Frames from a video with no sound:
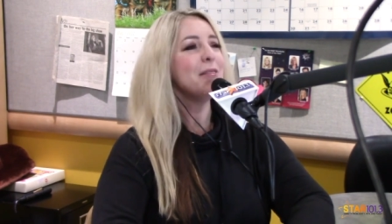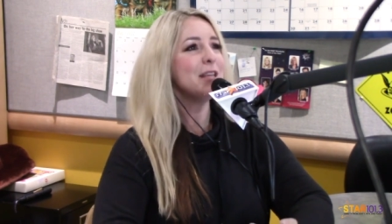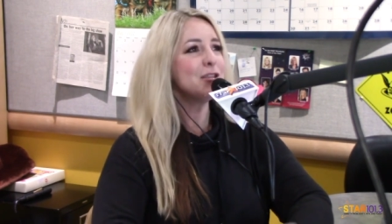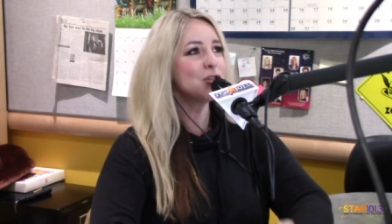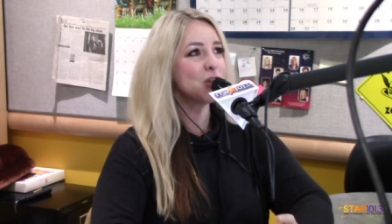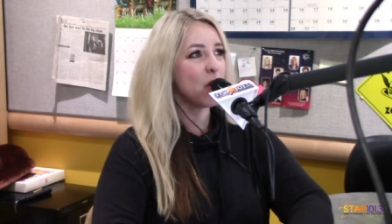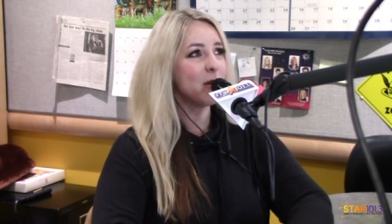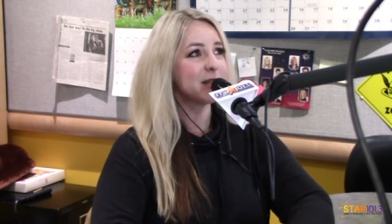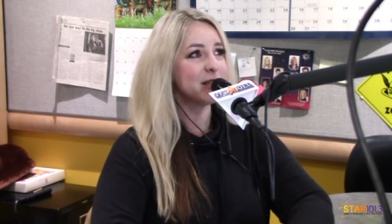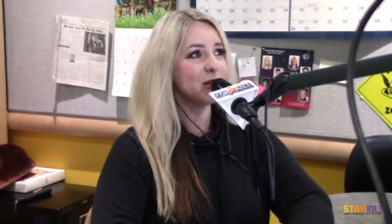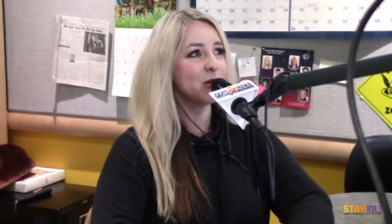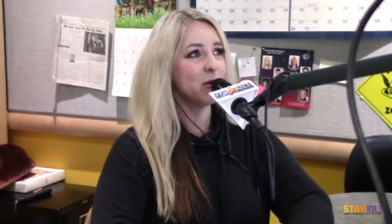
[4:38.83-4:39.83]
this show
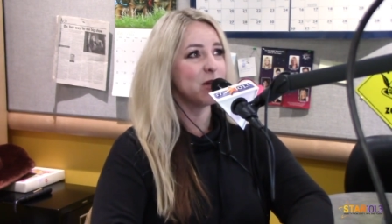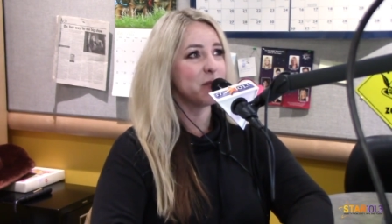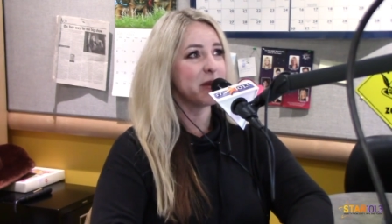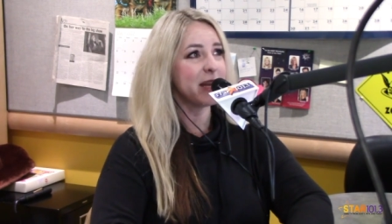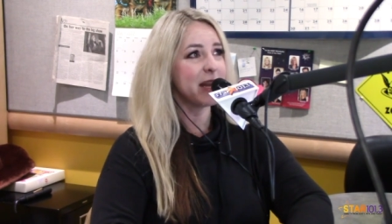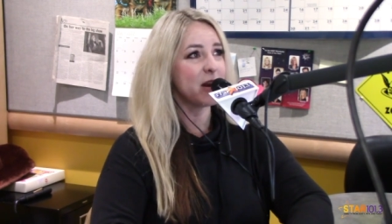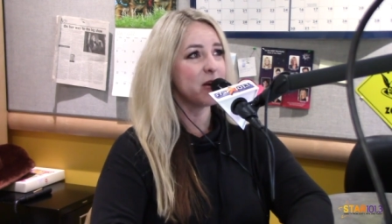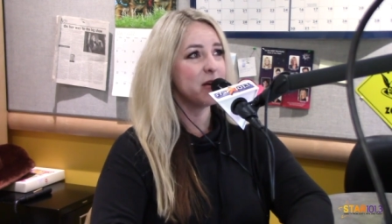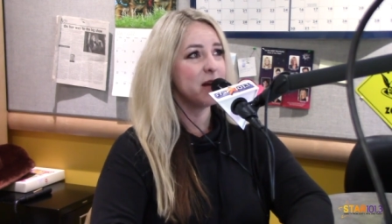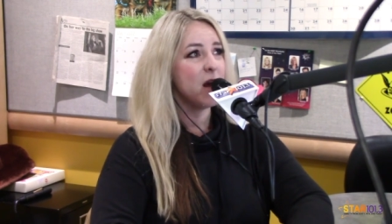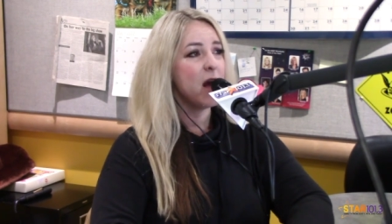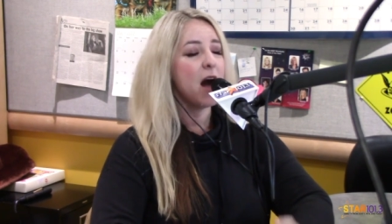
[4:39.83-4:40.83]
is still going to be
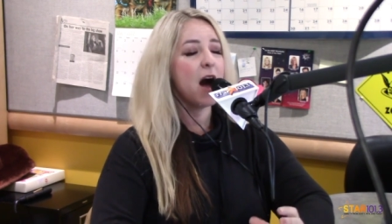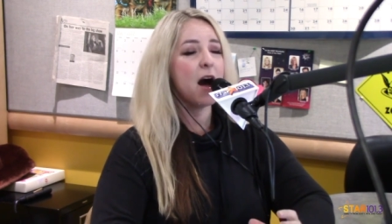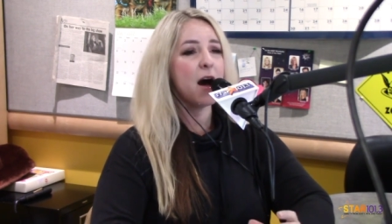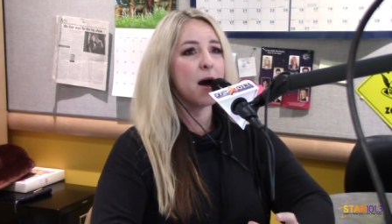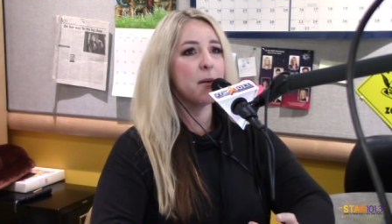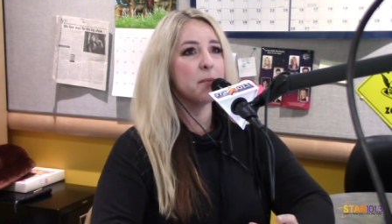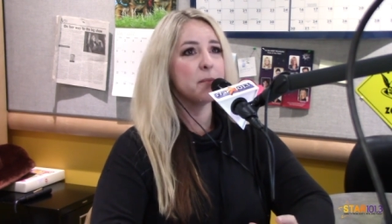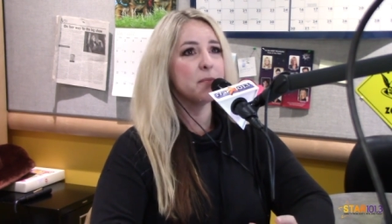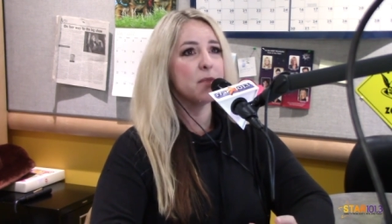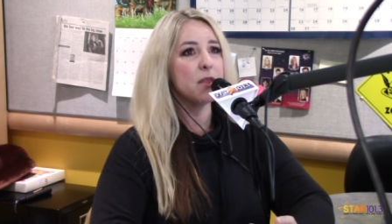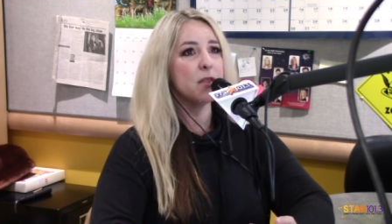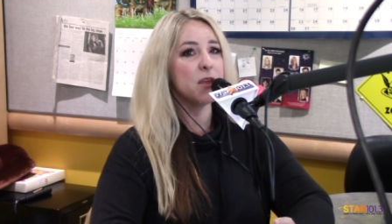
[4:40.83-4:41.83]
here.
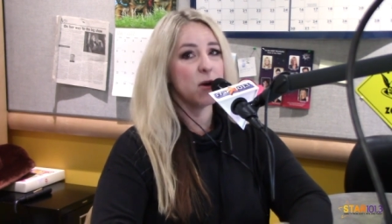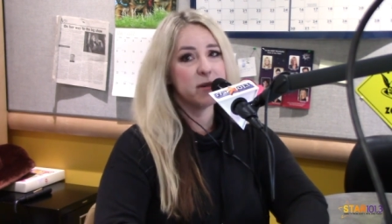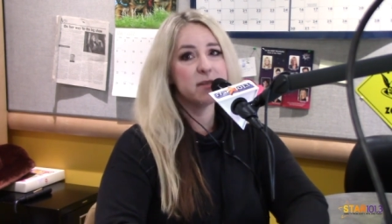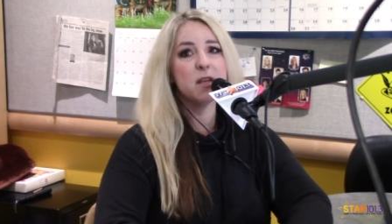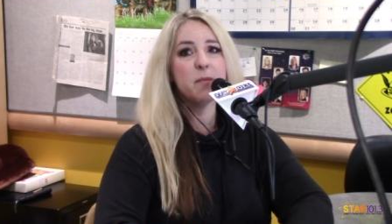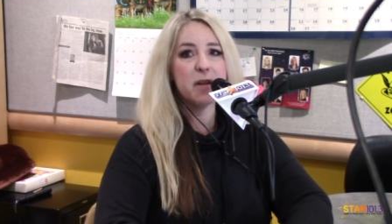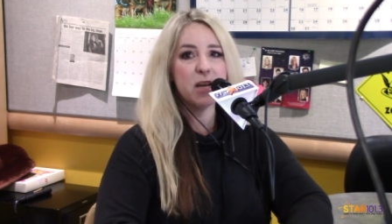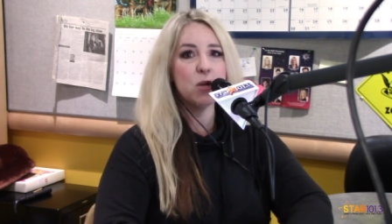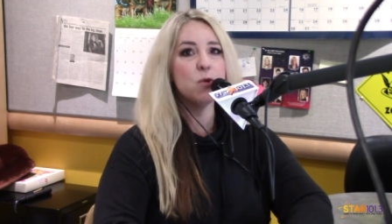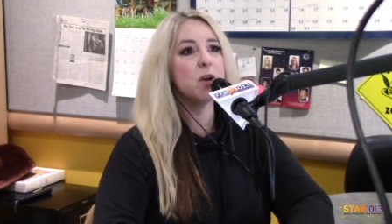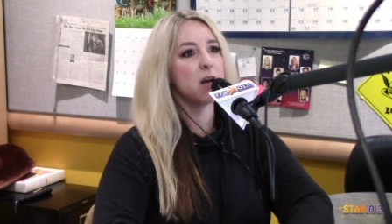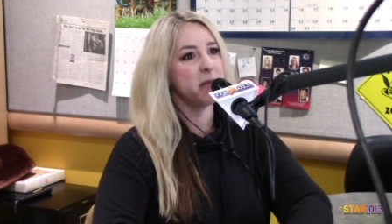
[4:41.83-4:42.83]
There is somebody
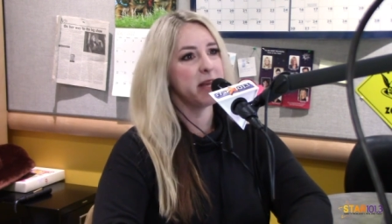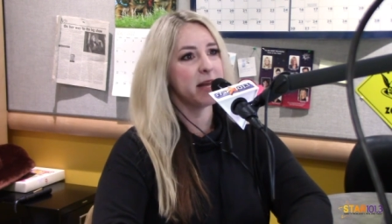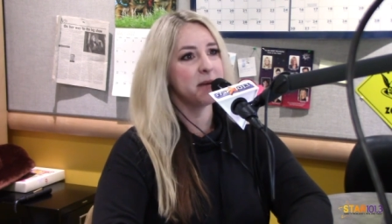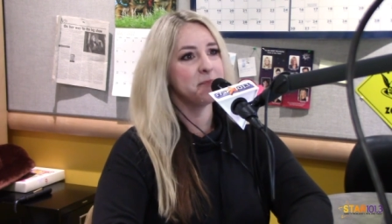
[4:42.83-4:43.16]
new coming in.